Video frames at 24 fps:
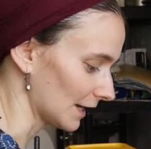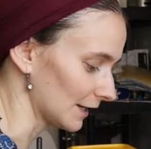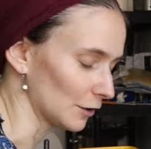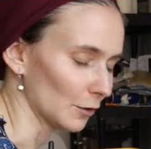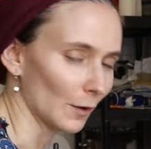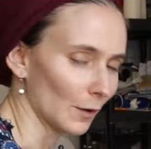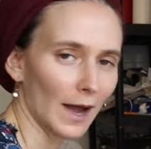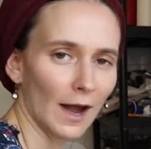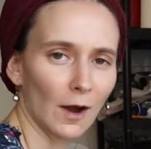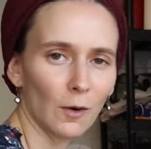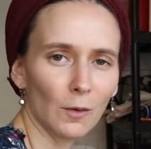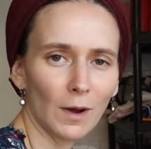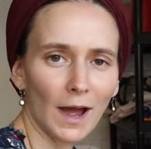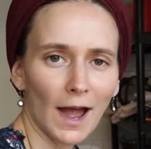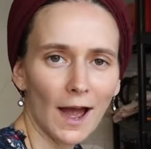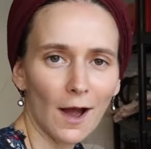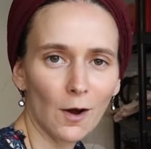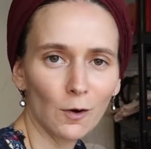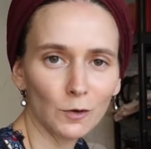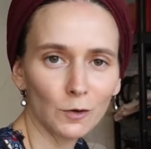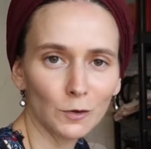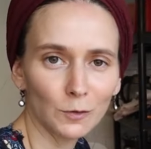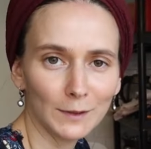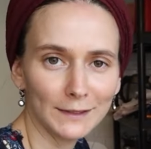
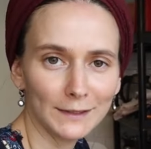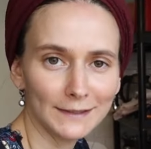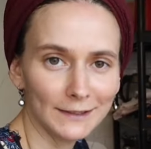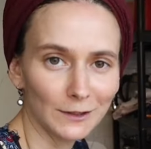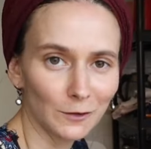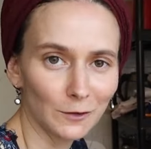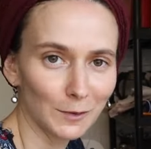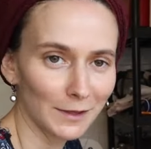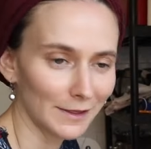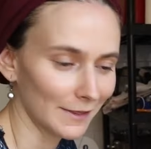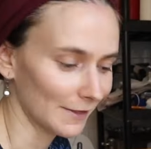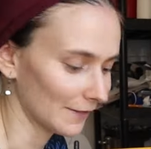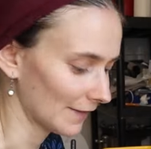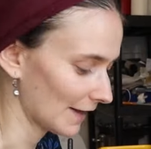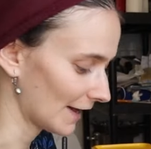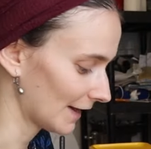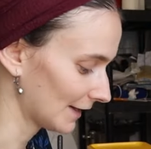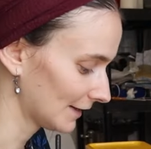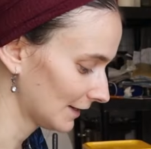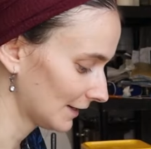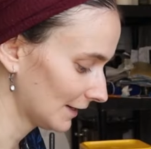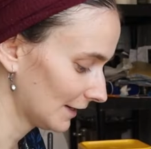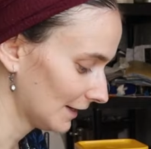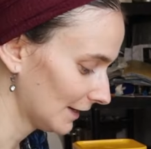How do we deal with
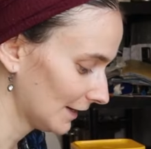that